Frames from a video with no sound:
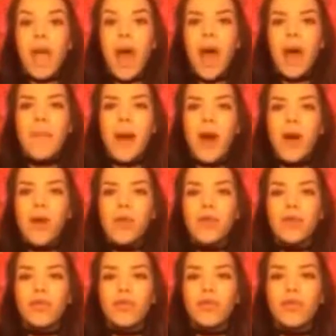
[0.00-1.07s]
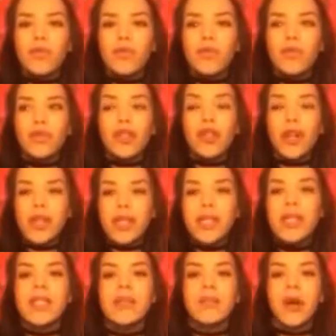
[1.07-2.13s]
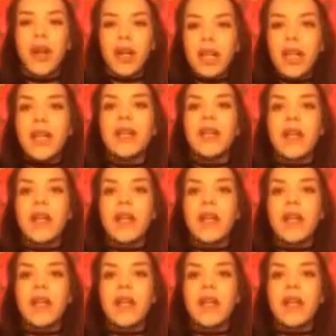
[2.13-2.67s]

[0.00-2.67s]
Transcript: about the craziest party